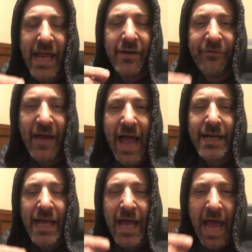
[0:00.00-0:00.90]
in fact,
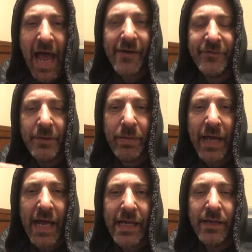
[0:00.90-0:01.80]
have to
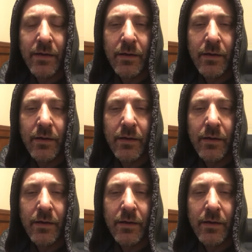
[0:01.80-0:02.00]
pay